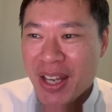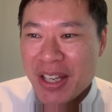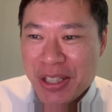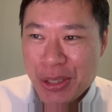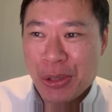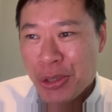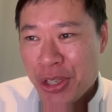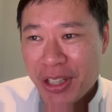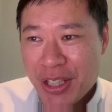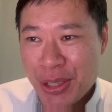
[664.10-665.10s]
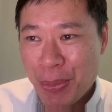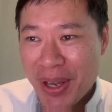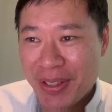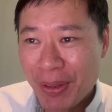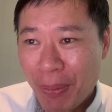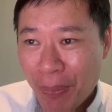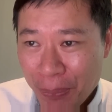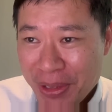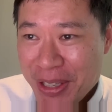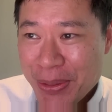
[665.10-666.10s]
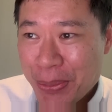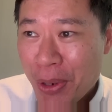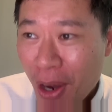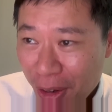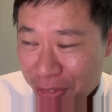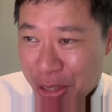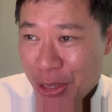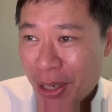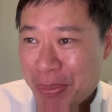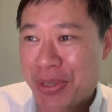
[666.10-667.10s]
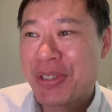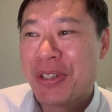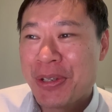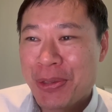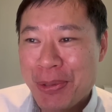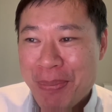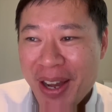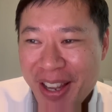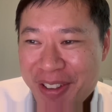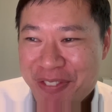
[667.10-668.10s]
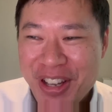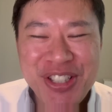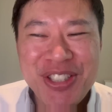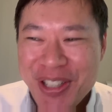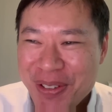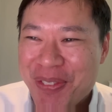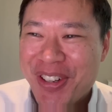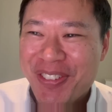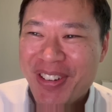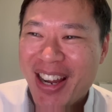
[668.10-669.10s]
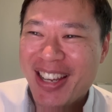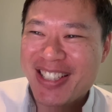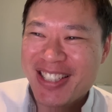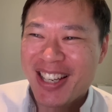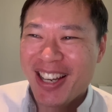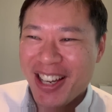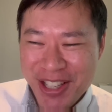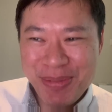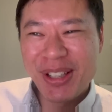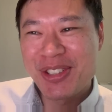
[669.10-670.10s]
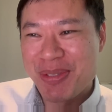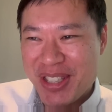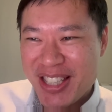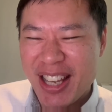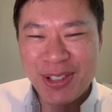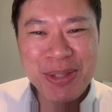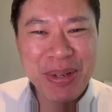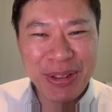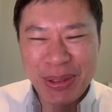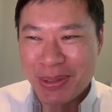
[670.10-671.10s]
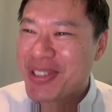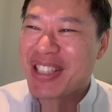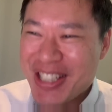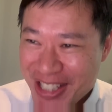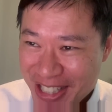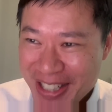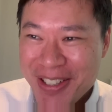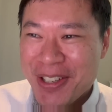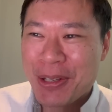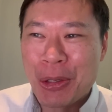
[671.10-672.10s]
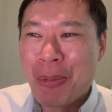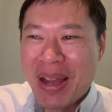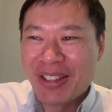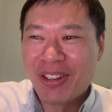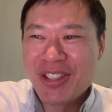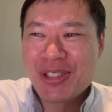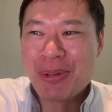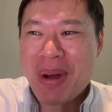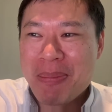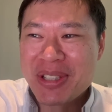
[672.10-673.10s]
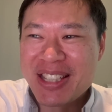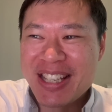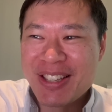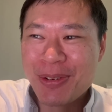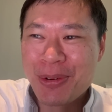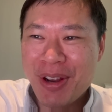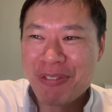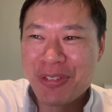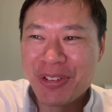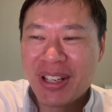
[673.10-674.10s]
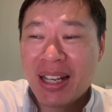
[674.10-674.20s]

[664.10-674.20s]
She also shared that she went only to coffee shops to buy vegetable rice. This part looks a bit sad, looks a bit too stingy. No McDonald's, no bubble tea, no Grab food.